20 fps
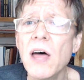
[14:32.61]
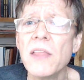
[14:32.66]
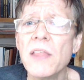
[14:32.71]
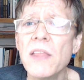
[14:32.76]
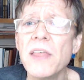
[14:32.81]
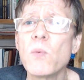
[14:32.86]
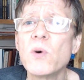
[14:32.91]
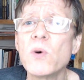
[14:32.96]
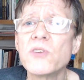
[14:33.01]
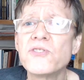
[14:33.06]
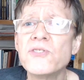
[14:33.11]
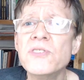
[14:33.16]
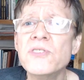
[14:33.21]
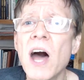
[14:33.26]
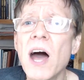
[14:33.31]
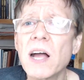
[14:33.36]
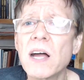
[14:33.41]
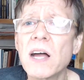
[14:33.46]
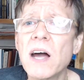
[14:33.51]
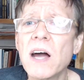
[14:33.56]
that was
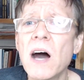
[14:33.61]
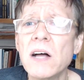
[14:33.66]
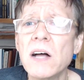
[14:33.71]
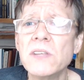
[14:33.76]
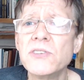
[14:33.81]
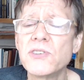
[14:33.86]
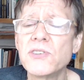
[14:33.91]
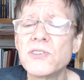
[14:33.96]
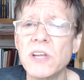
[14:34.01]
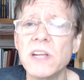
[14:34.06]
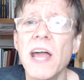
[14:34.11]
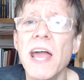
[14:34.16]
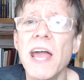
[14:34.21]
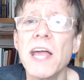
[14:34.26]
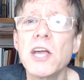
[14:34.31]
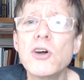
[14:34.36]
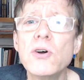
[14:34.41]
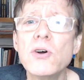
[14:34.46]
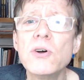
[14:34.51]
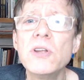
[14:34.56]
not constant
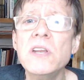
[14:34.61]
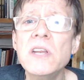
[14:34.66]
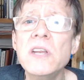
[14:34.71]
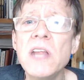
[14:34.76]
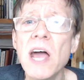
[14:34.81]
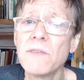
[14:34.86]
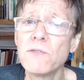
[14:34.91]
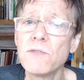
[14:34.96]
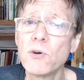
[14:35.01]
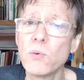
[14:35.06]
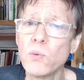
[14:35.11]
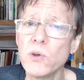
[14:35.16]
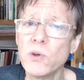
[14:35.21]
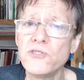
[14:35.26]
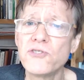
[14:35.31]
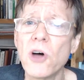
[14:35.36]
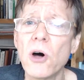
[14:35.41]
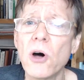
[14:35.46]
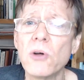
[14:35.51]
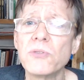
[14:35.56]
and could never
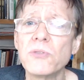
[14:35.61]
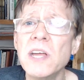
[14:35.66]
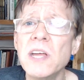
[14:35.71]
result